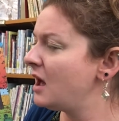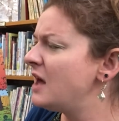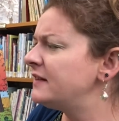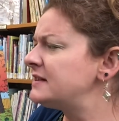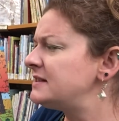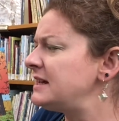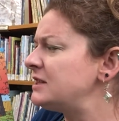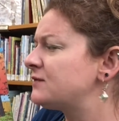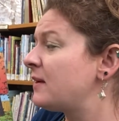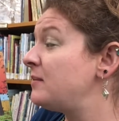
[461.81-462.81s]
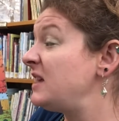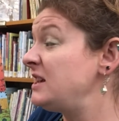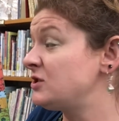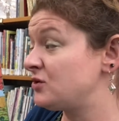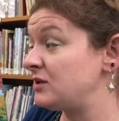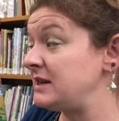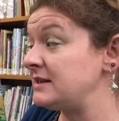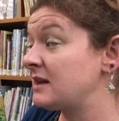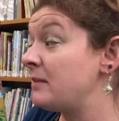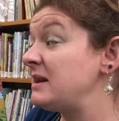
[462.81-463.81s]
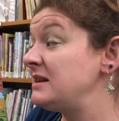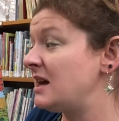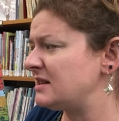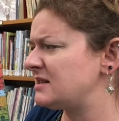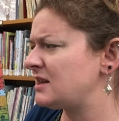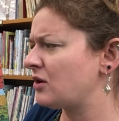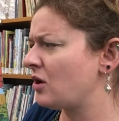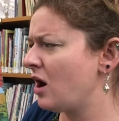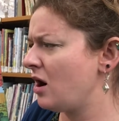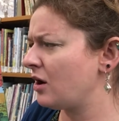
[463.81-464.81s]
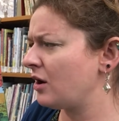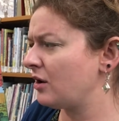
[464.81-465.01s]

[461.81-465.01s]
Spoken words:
The seeds from these trees come in nuts that are hard,